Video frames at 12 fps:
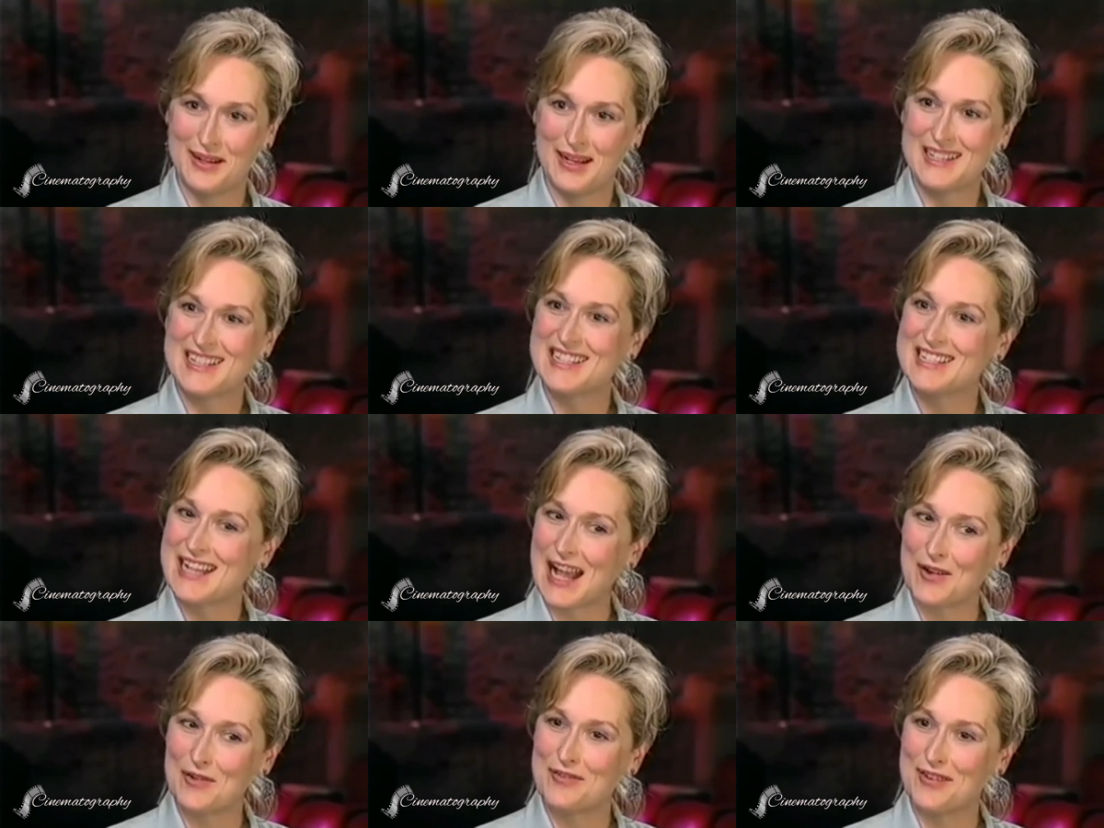It's a
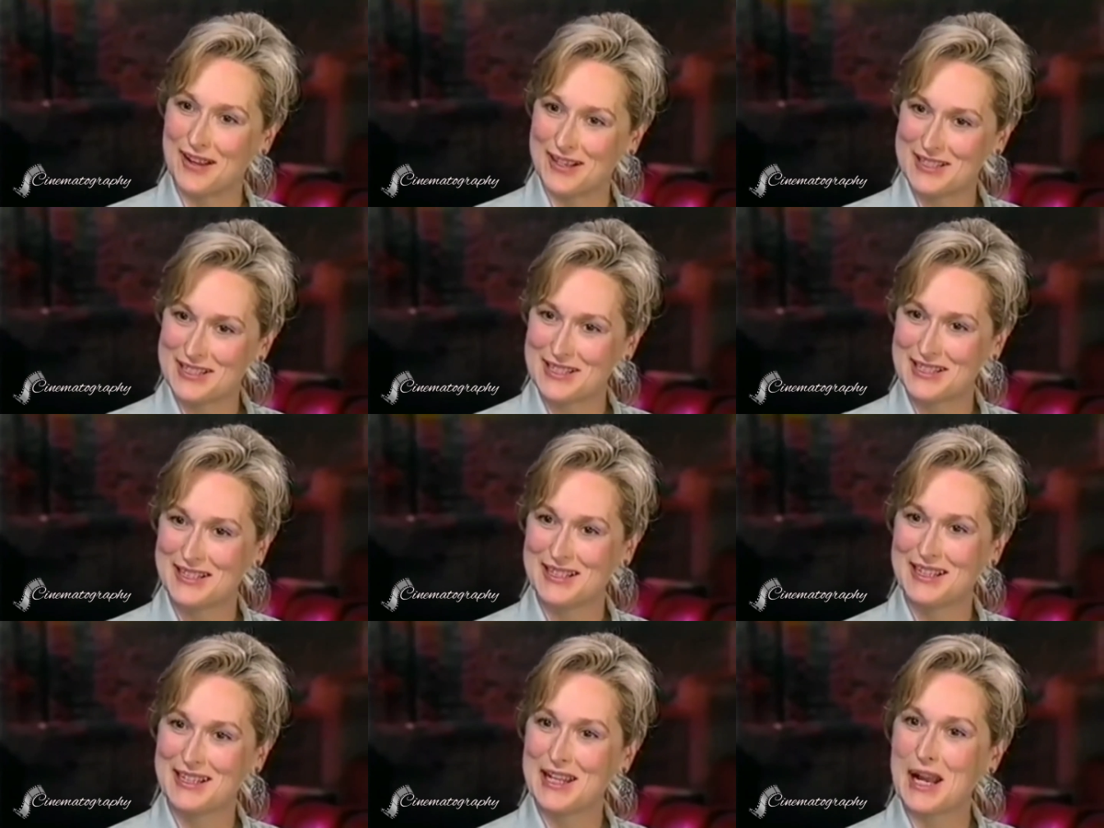sacrifice
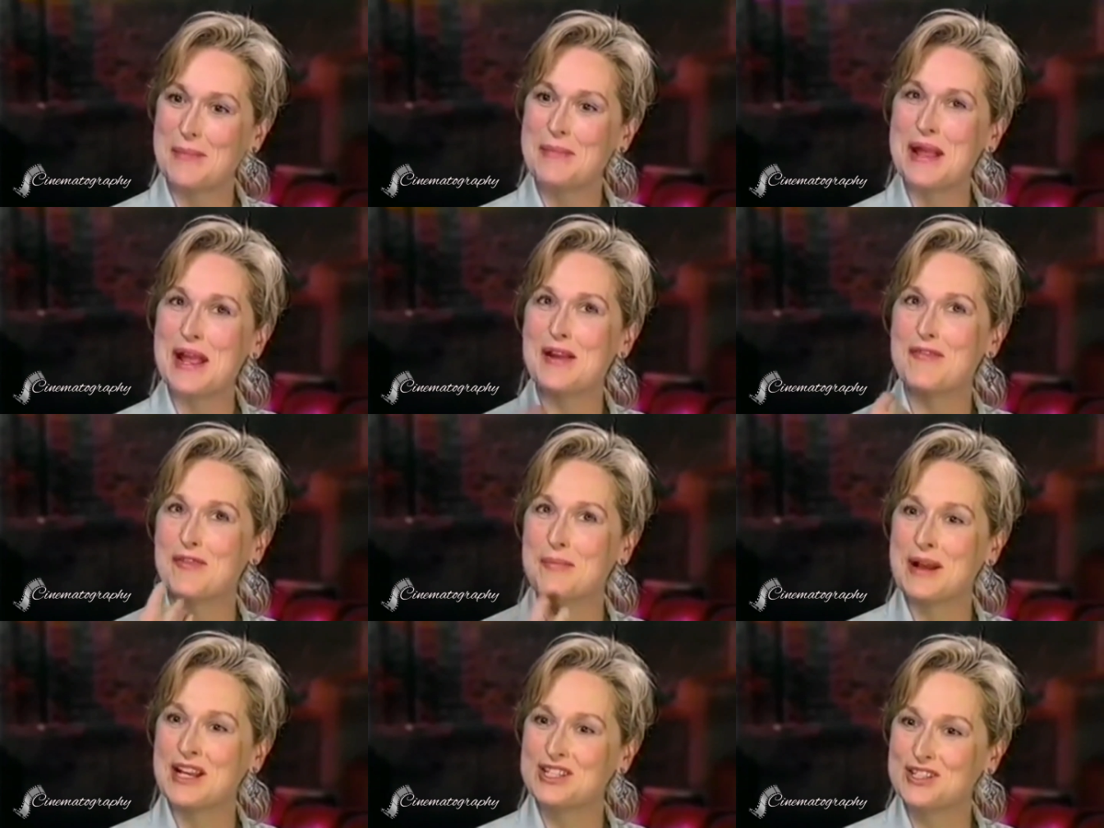that I made for
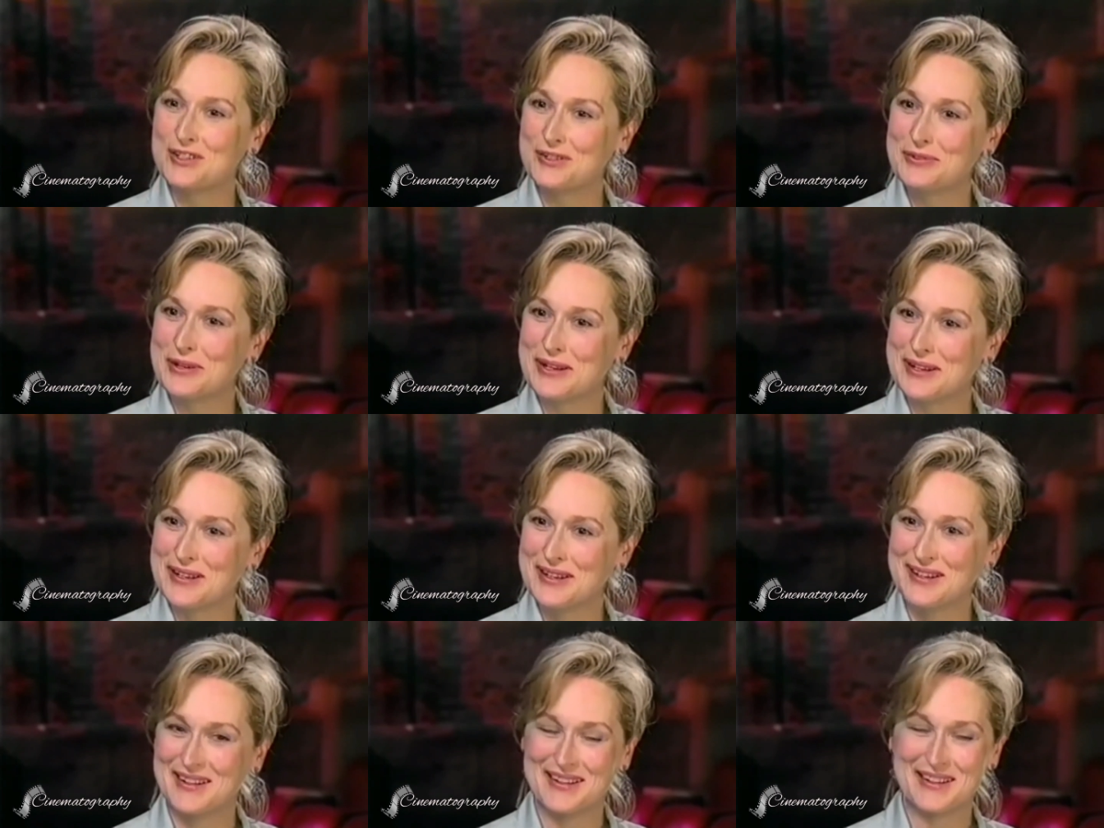my children
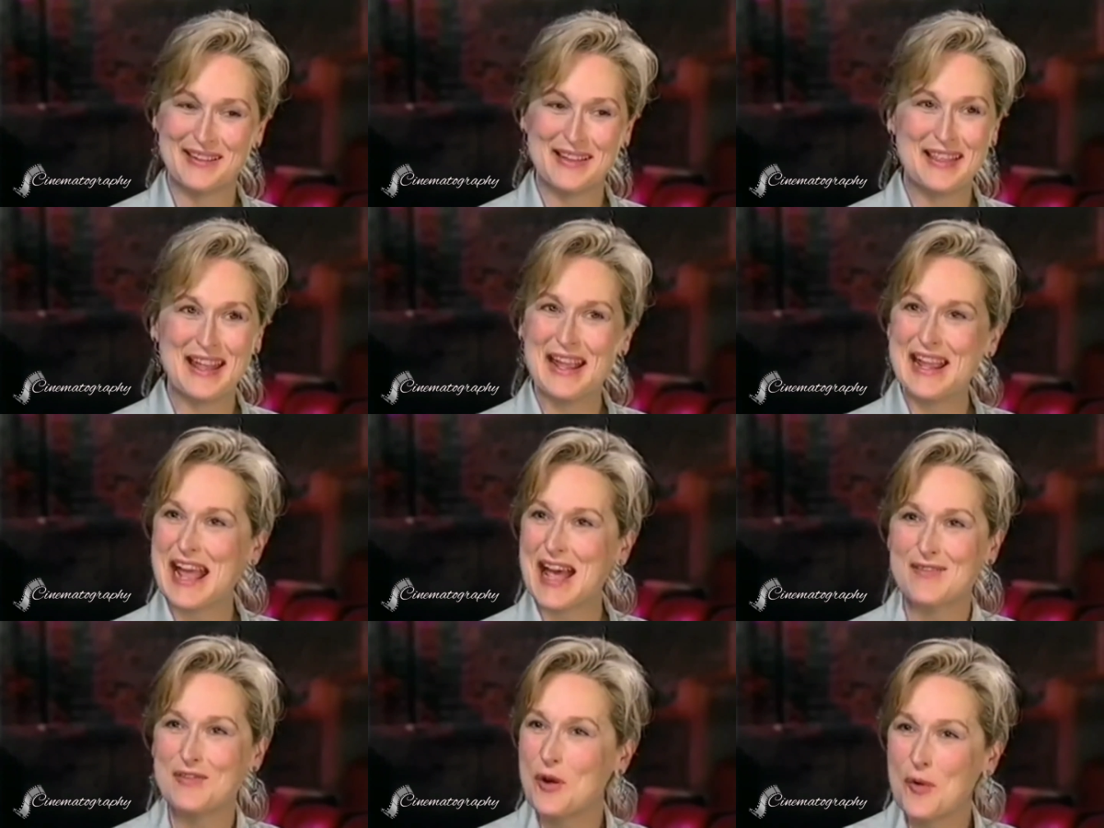that they
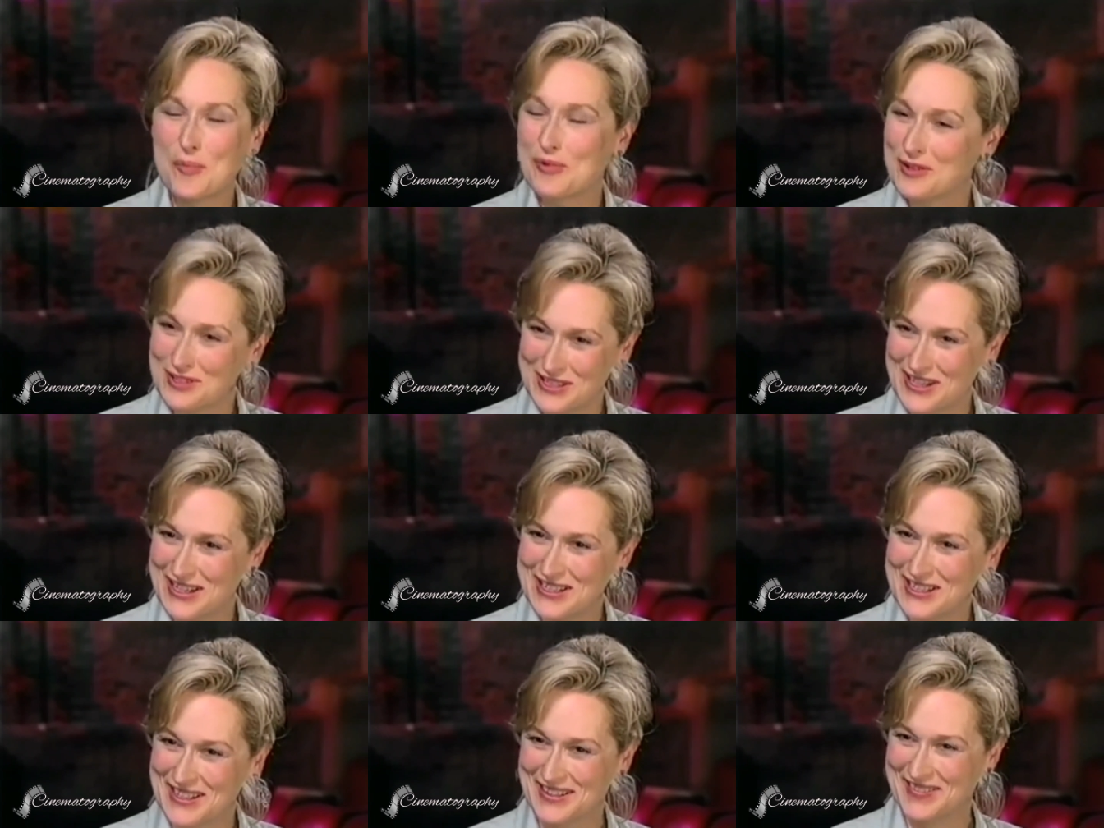have no
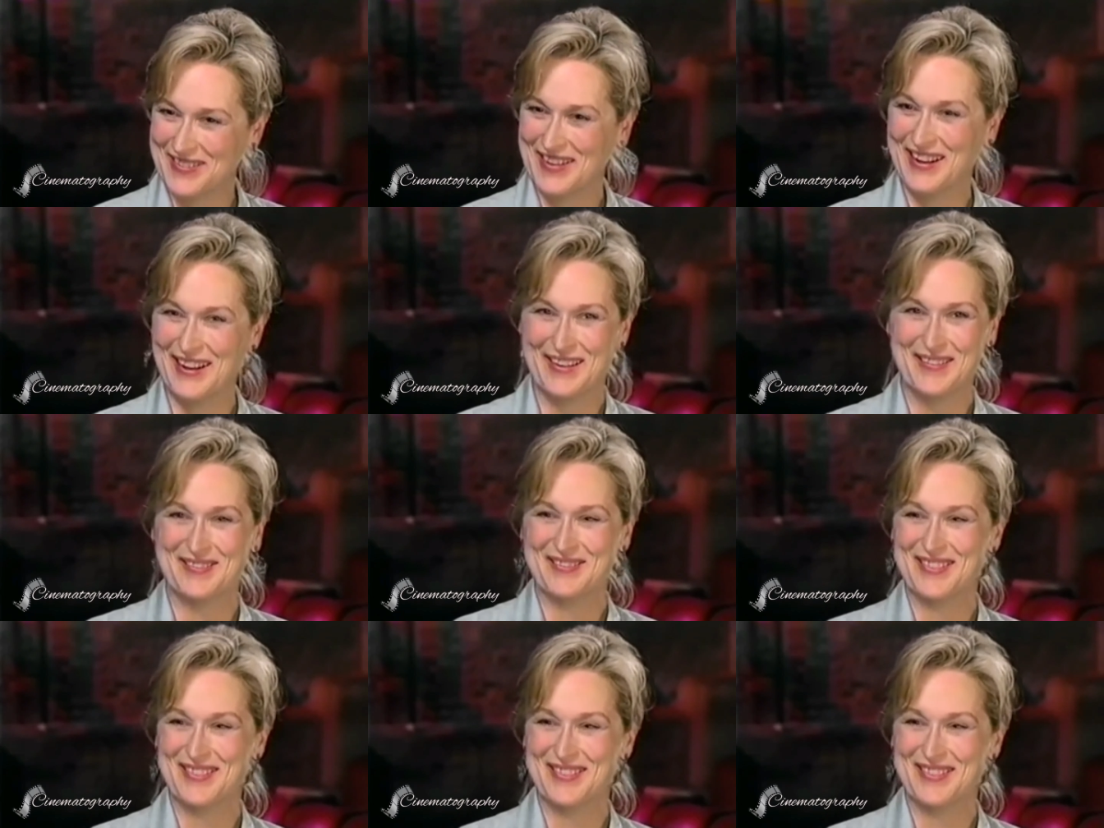appreciation of. Do